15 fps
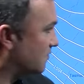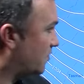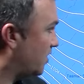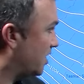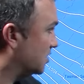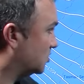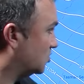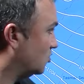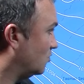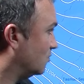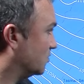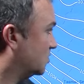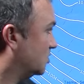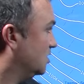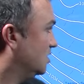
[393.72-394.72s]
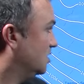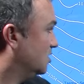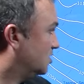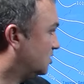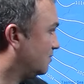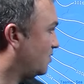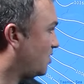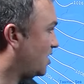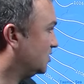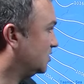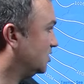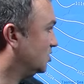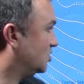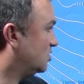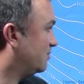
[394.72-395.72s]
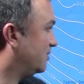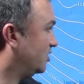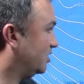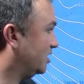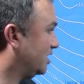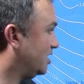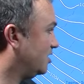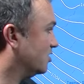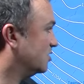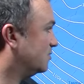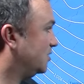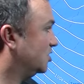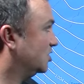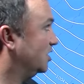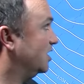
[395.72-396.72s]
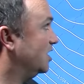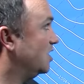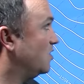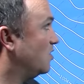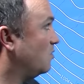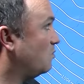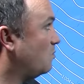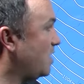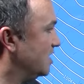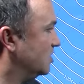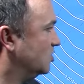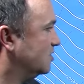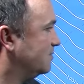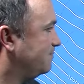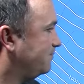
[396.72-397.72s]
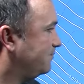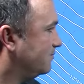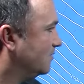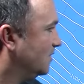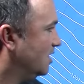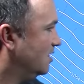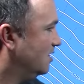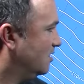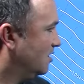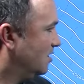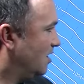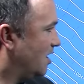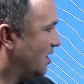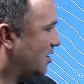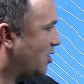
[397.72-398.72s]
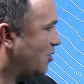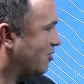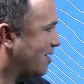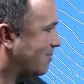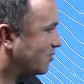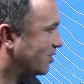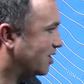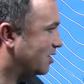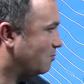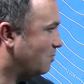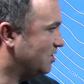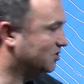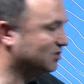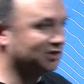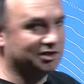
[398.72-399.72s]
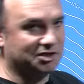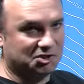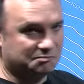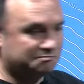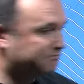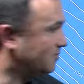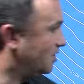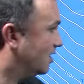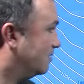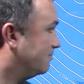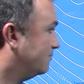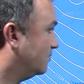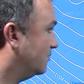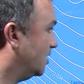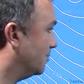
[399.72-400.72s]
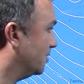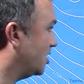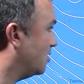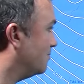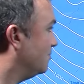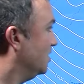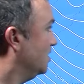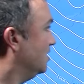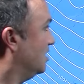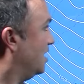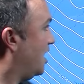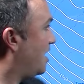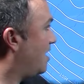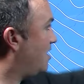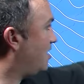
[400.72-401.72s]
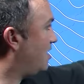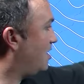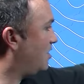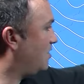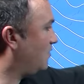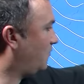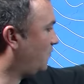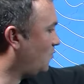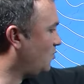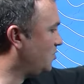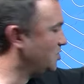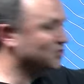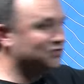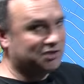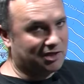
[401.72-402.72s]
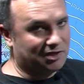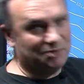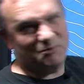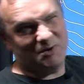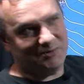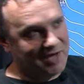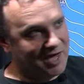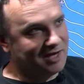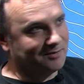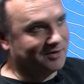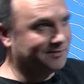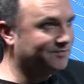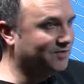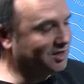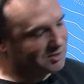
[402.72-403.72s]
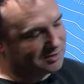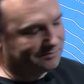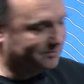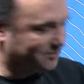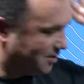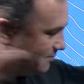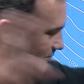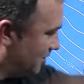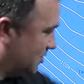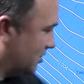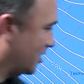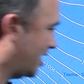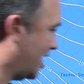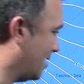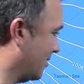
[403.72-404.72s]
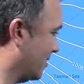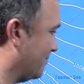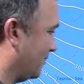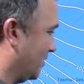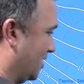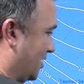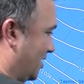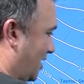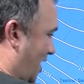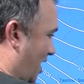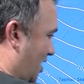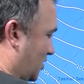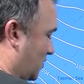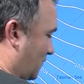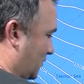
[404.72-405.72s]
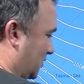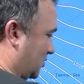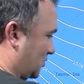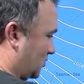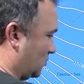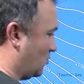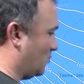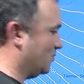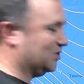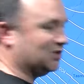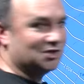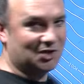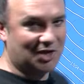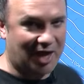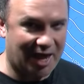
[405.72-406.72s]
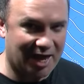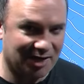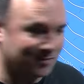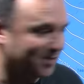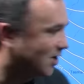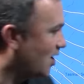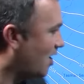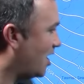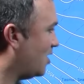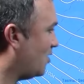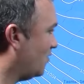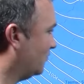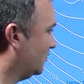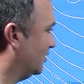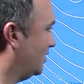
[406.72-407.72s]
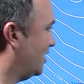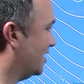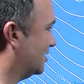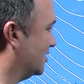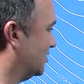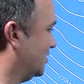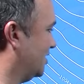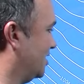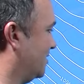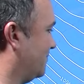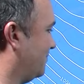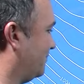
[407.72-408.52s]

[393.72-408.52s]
thunderstorms. Some nice instability here, especially in the west. Cold upper air, westerlies. Yeah, there we go. For New Zealand, well, Canterbury, actually, yeah, let's go to Canterbury. For storms in Canterbury, I often like to see